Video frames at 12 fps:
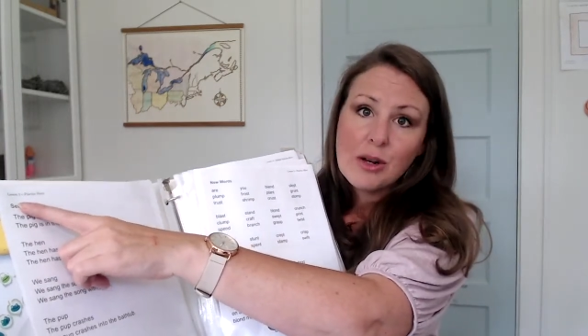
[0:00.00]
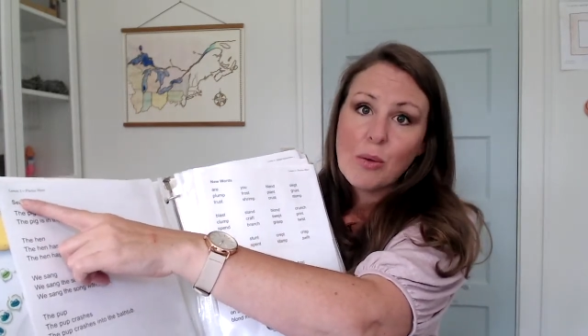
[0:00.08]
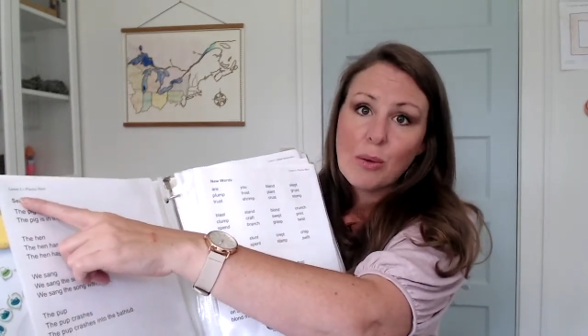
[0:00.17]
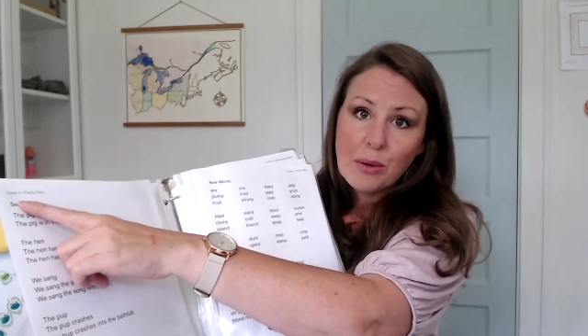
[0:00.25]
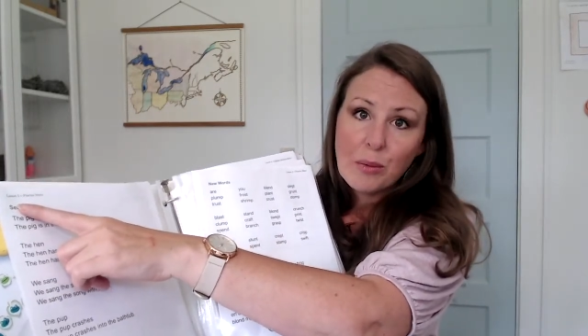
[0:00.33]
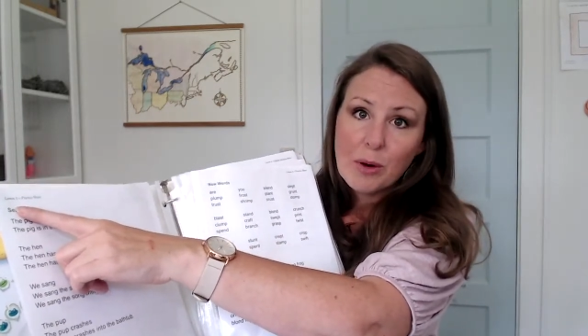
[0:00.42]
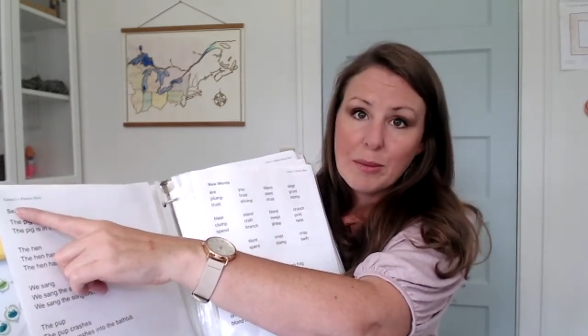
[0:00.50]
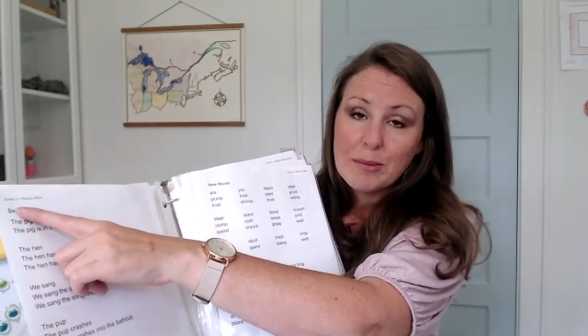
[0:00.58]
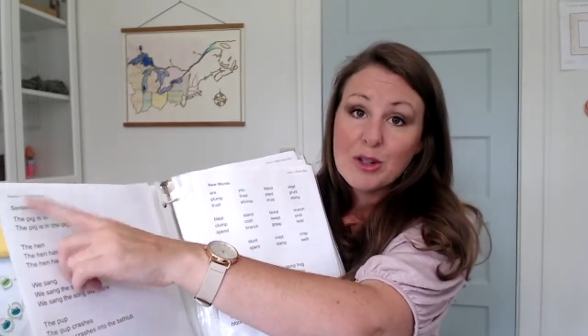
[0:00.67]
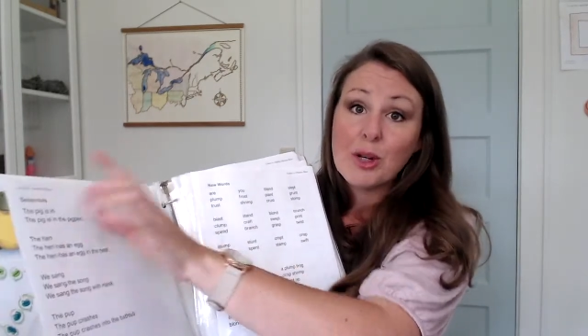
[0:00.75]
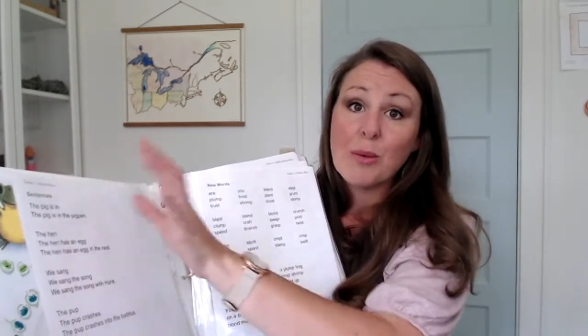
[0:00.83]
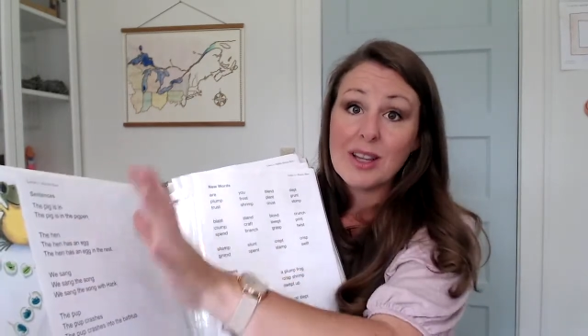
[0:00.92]
or the warm-up
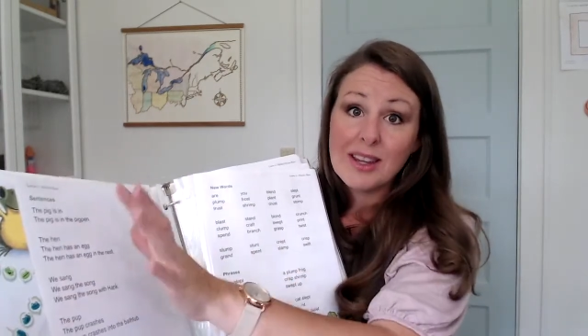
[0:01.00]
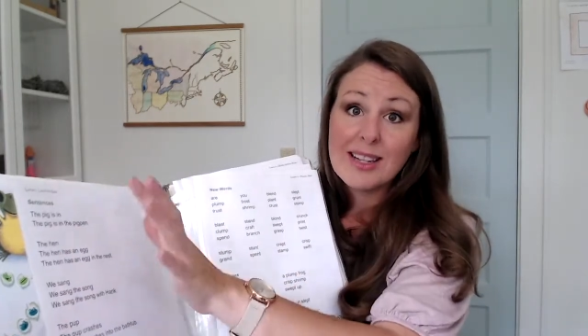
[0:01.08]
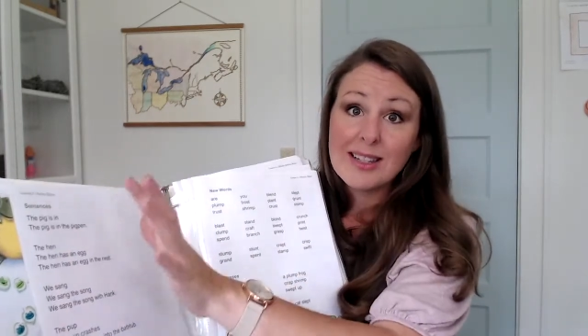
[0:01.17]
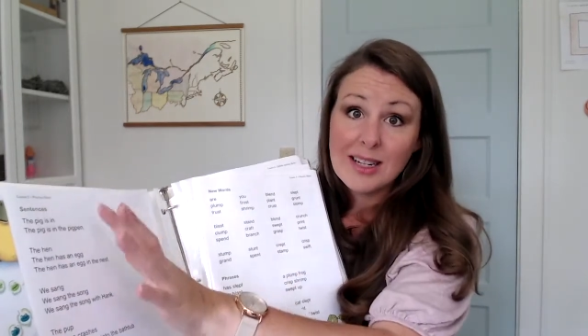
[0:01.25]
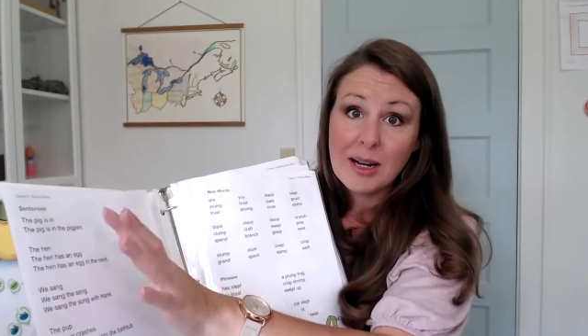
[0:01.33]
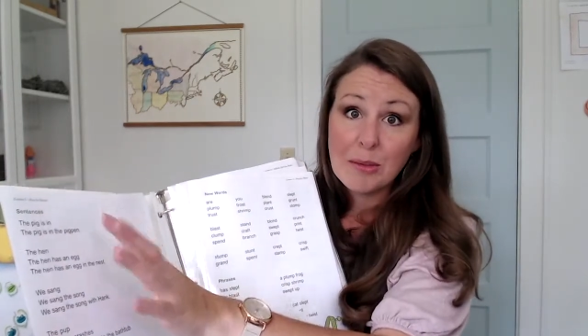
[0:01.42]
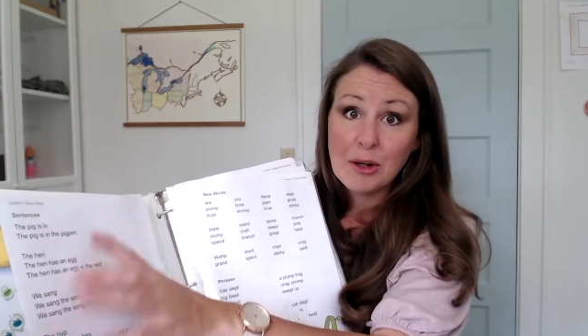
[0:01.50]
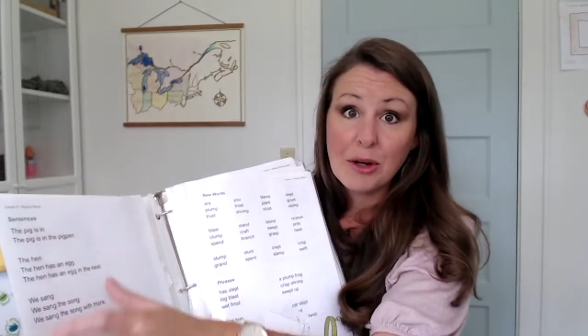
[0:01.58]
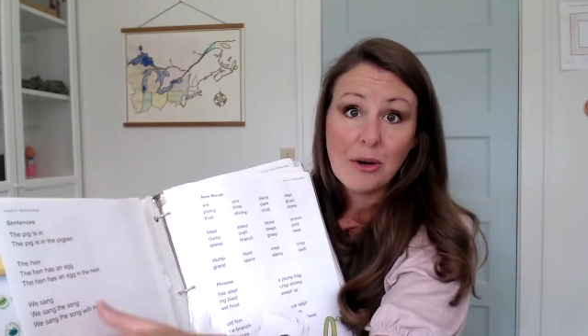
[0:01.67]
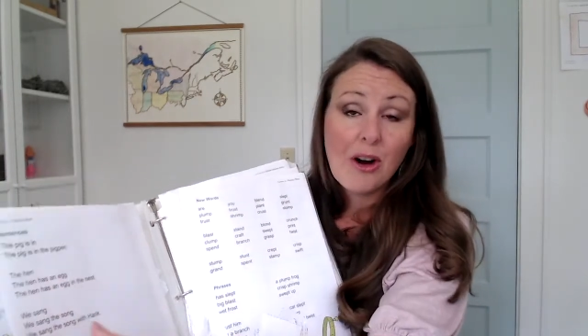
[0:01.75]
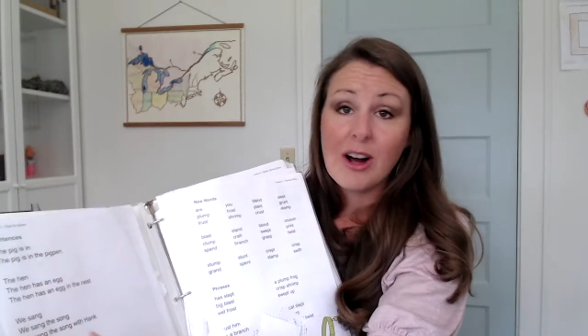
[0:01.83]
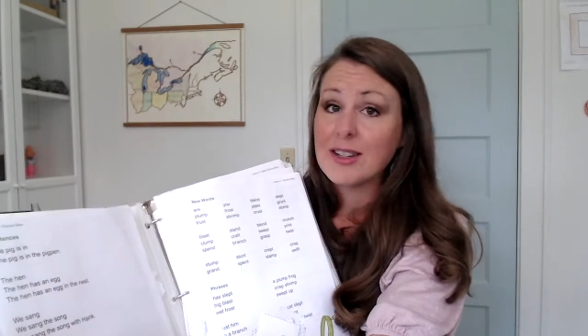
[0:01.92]
sheet what lesson number
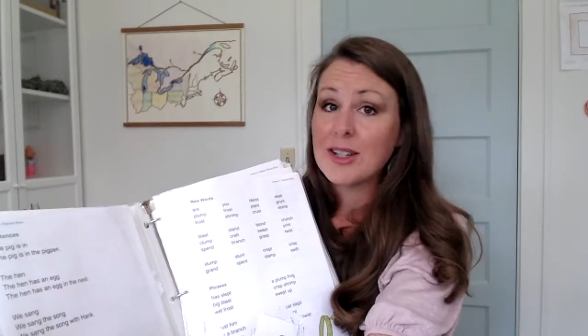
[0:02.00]
you're on.